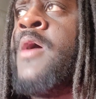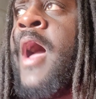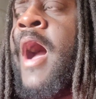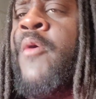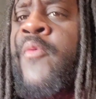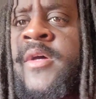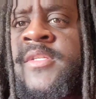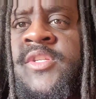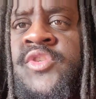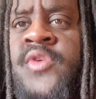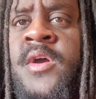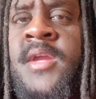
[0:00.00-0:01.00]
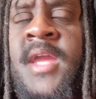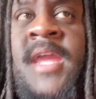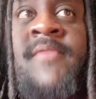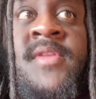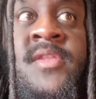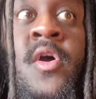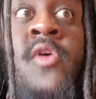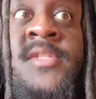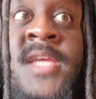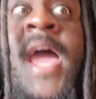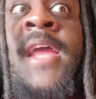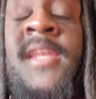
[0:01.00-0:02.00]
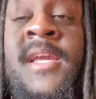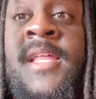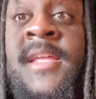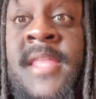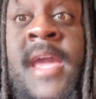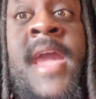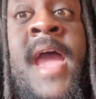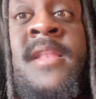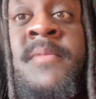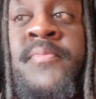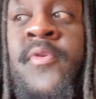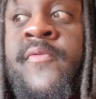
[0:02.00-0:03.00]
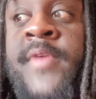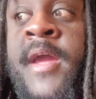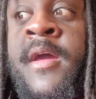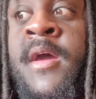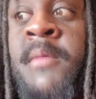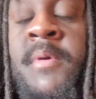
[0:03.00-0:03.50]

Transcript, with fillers: I wasn't drunk, even though technically they had to prove that.